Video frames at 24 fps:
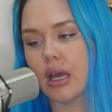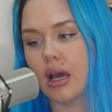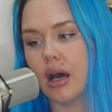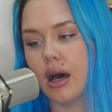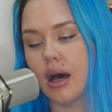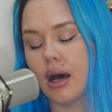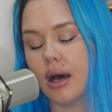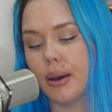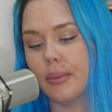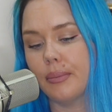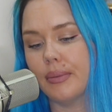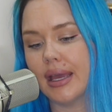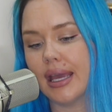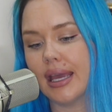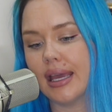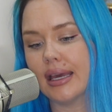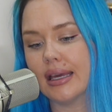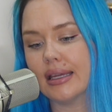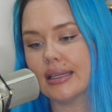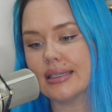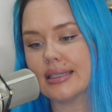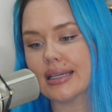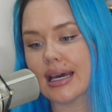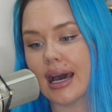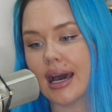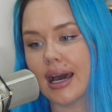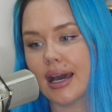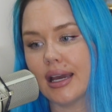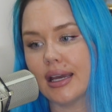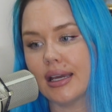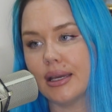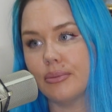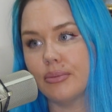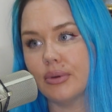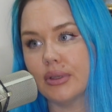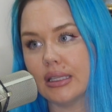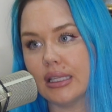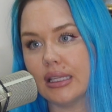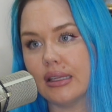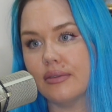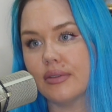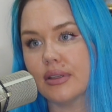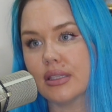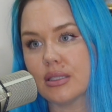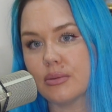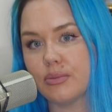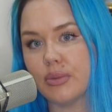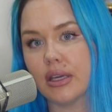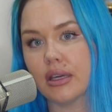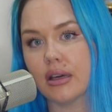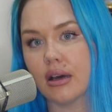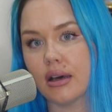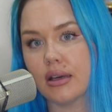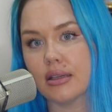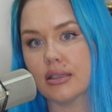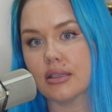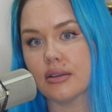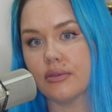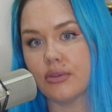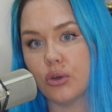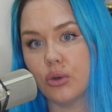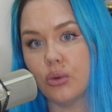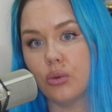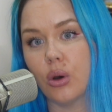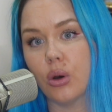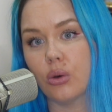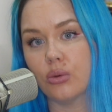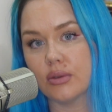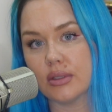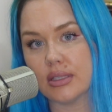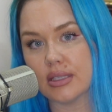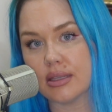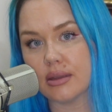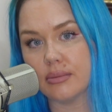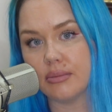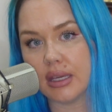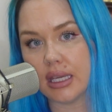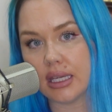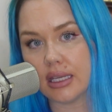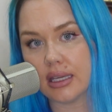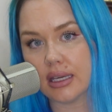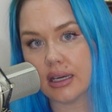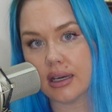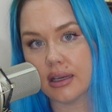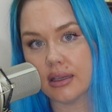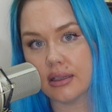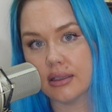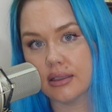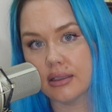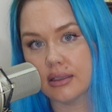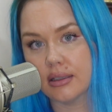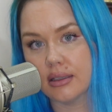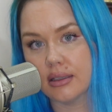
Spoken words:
And I believe it's because of who owns the media